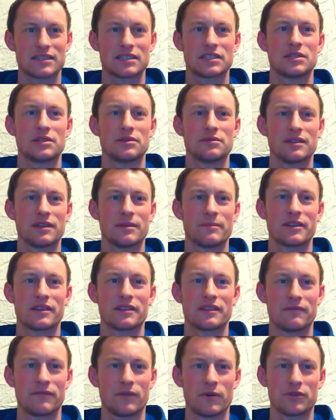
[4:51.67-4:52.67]
to limit
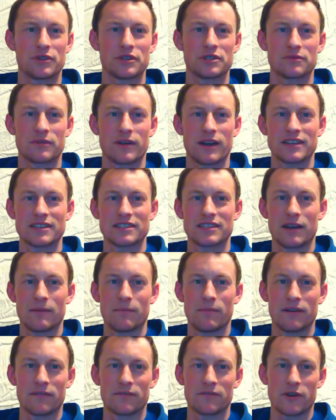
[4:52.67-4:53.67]
the voltage rise
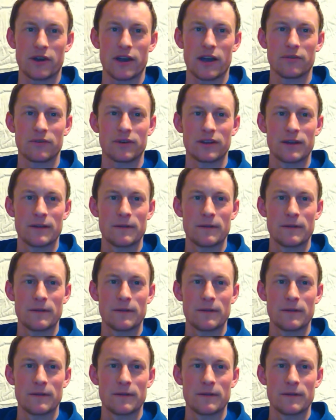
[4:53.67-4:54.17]
above ground